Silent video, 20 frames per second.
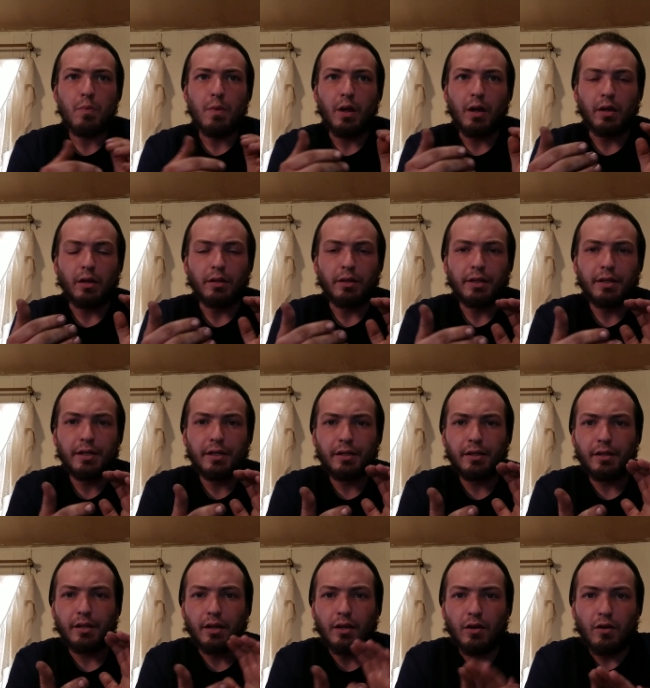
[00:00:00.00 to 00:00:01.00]
a
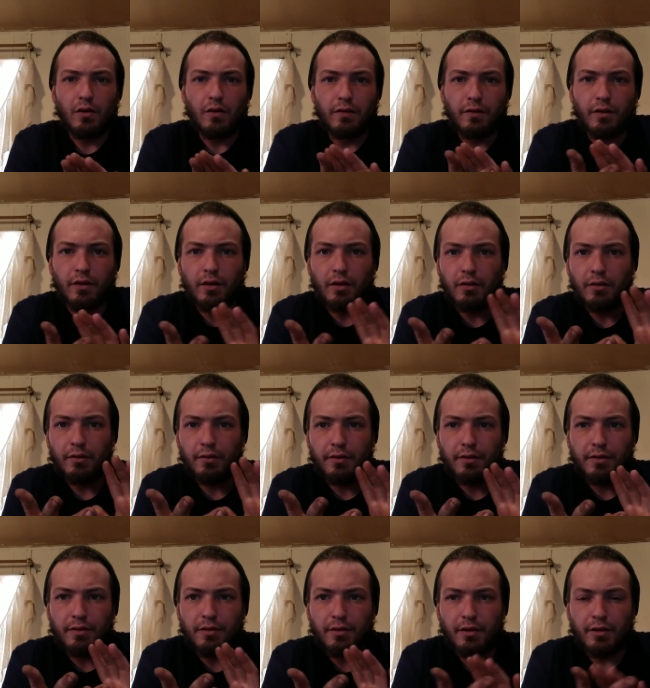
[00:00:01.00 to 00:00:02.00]
little over
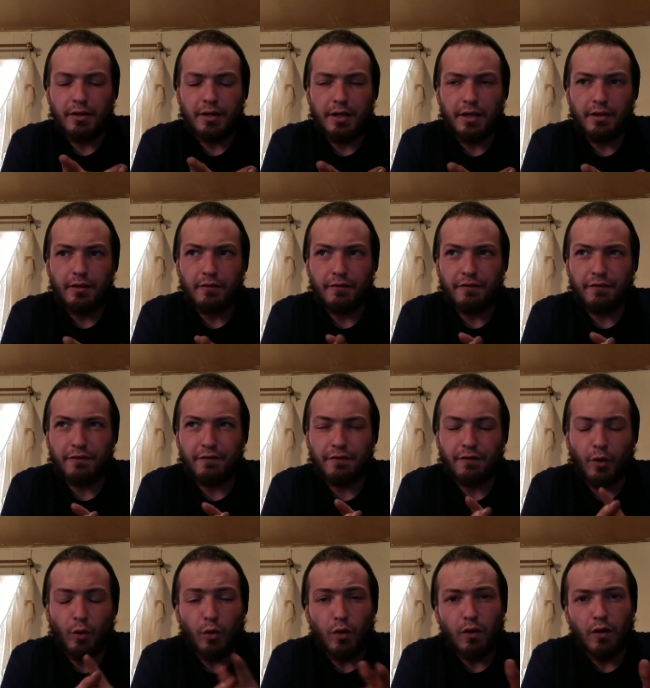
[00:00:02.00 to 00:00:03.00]

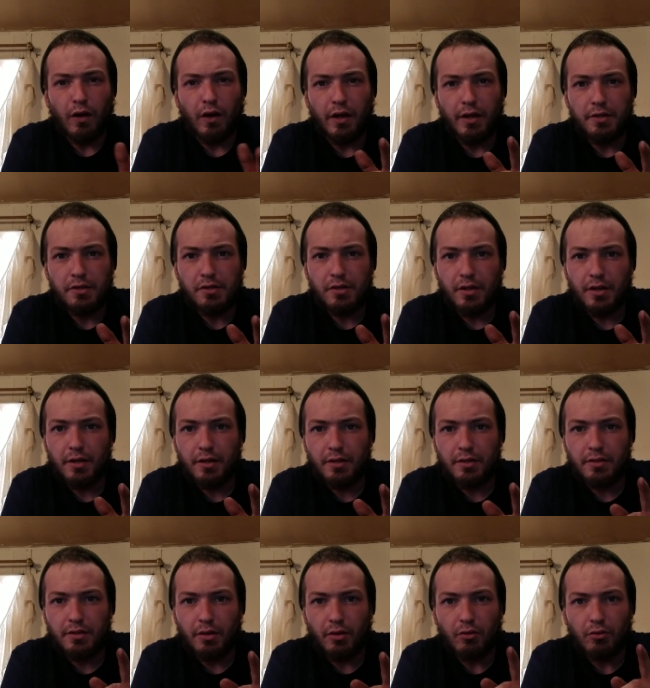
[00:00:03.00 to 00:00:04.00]
3400
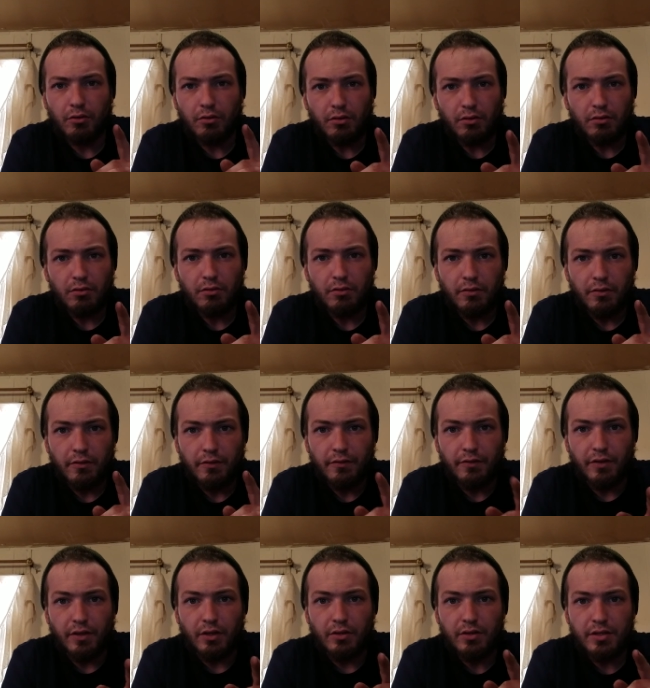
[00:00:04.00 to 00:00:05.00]
total
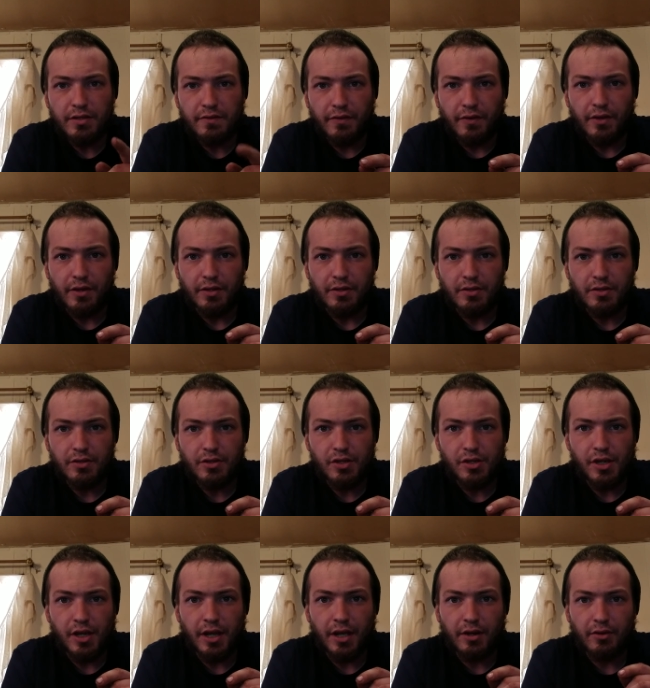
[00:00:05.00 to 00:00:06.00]
views for the
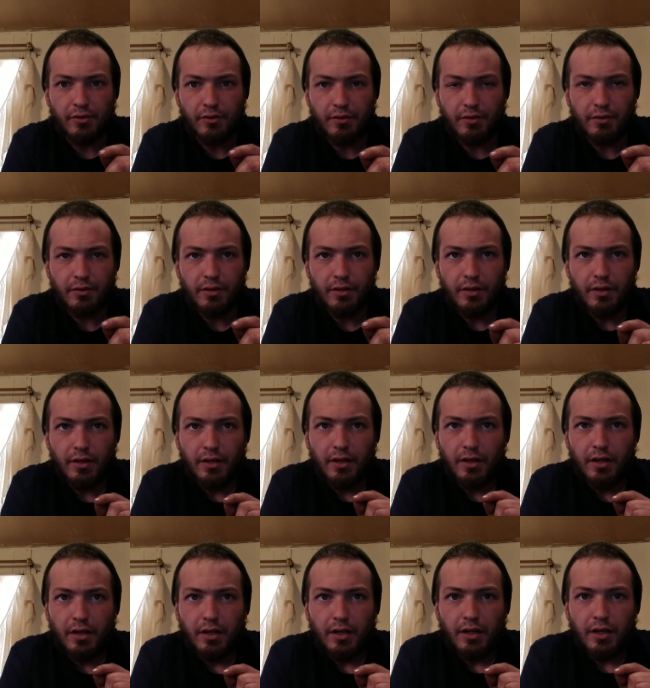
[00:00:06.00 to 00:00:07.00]
channel
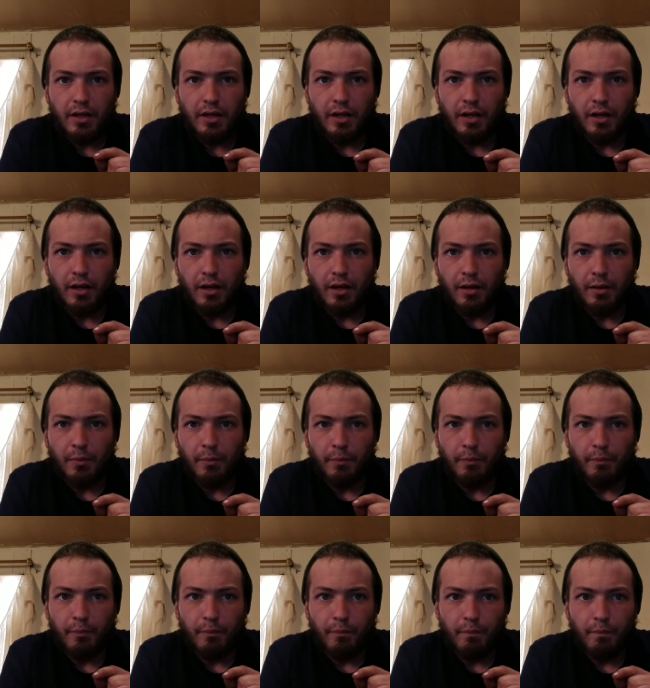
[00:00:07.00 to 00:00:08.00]

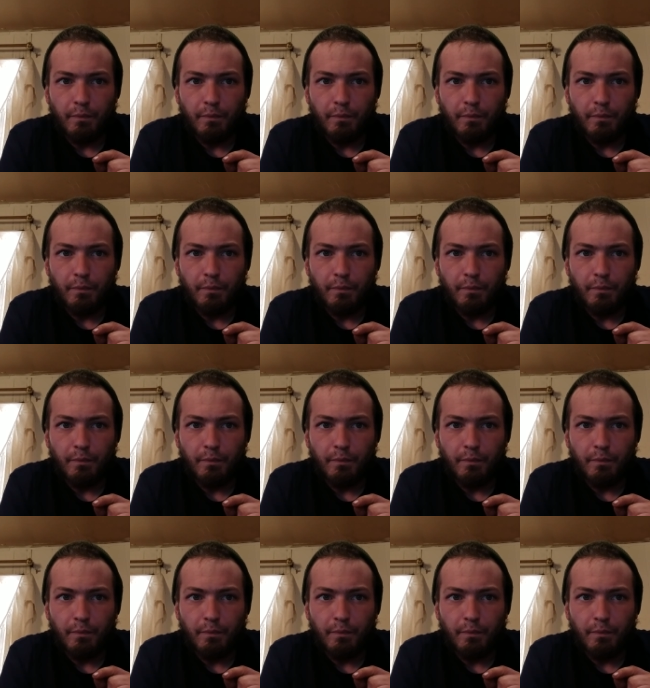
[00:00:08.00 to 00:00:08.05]
um,